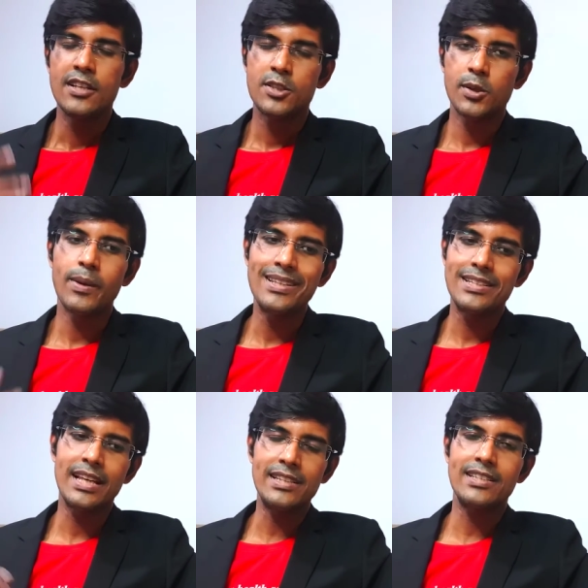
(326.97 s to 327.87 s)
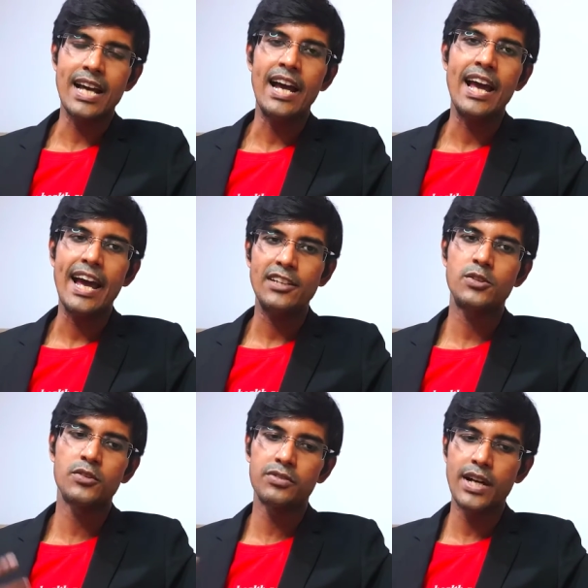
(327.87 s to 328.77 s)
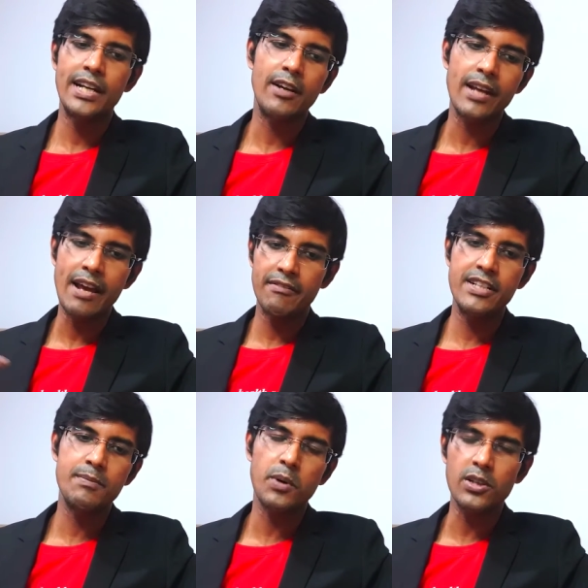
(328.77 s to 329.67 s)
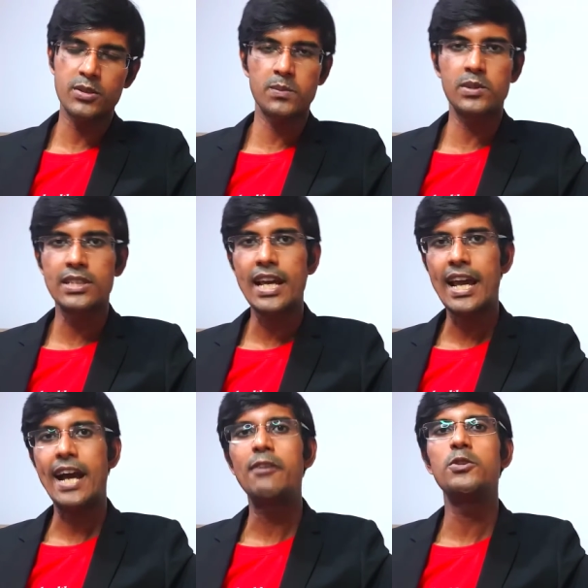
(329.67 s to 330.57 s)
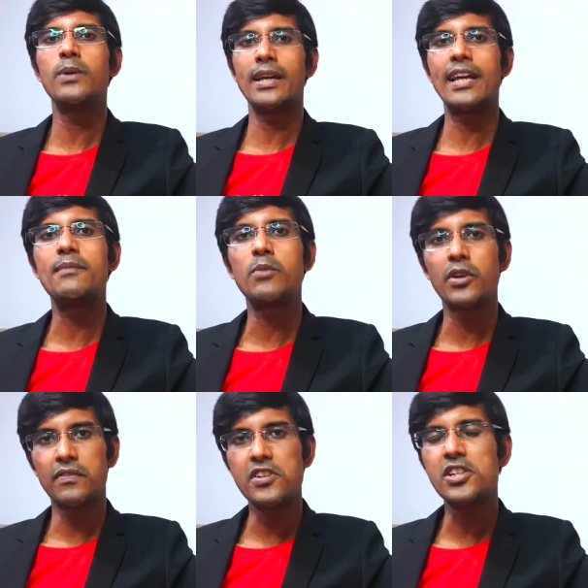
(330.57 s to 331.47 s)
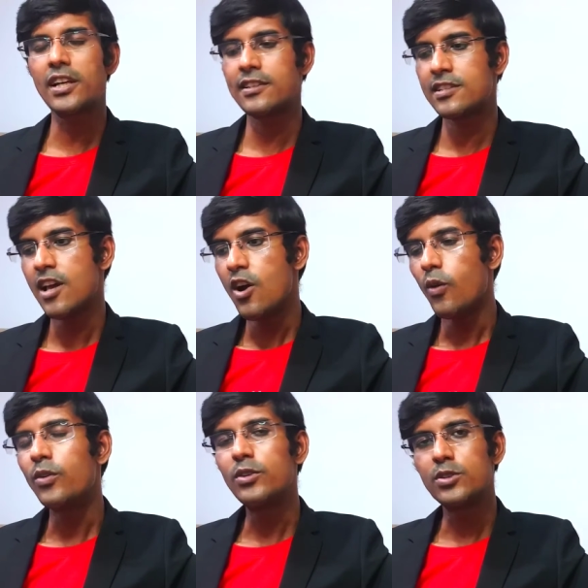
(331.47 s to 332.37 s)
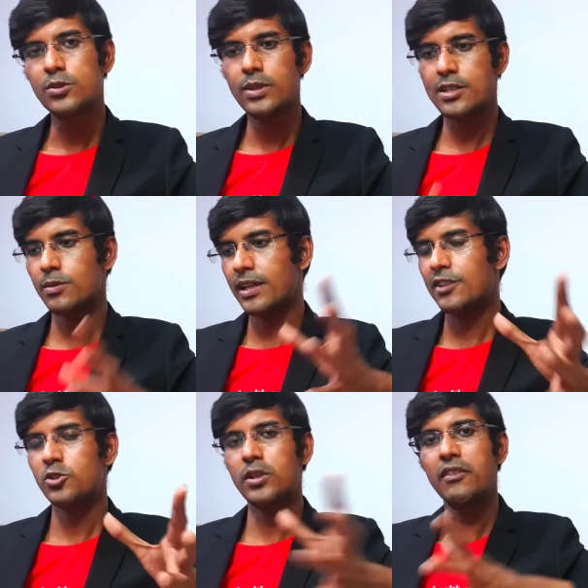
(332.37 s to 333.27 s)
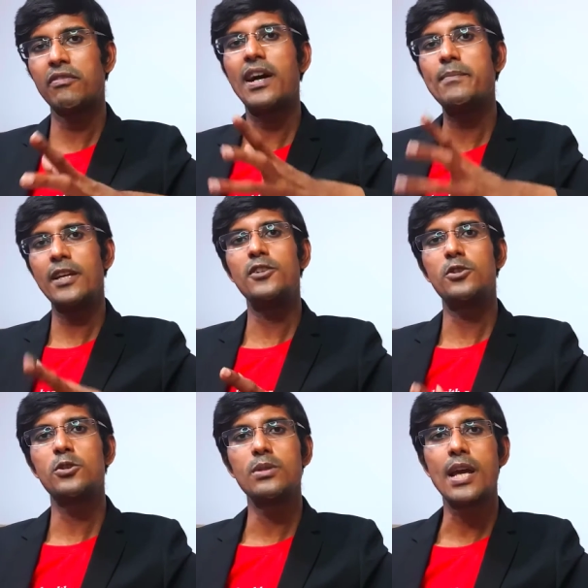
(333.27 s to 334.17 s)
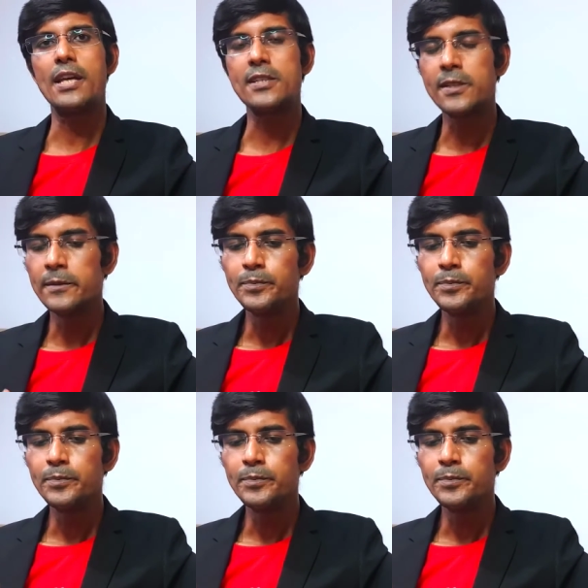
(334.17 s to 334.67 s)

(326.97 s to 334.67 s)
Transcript: So it's I have to find out every possible day, how do I get more efficient on those 2 days so I can shrink 5 days into 2 days.